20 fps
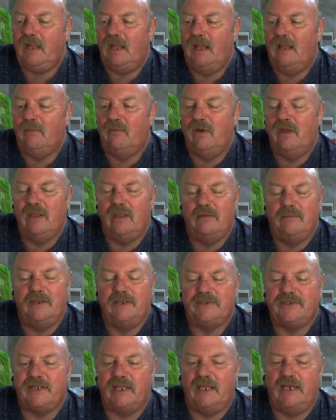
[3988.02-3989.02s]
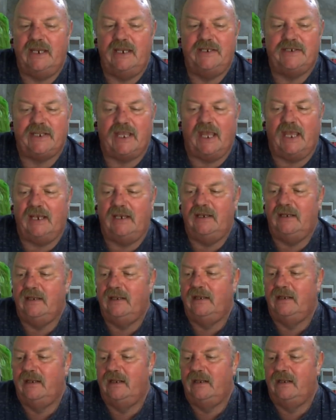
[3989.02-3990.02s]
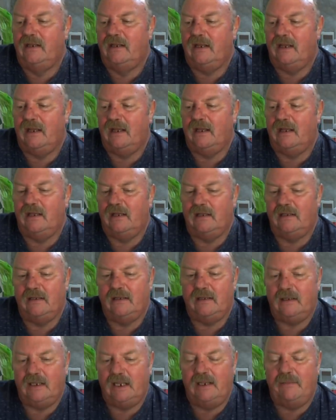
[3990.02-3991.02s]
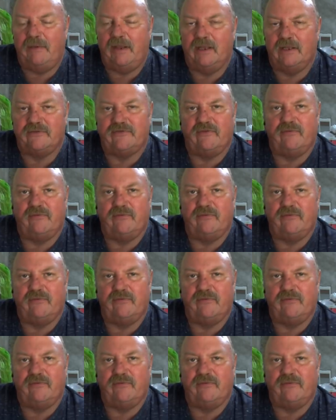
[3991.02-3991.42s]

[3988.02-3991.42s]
William has said he's had emails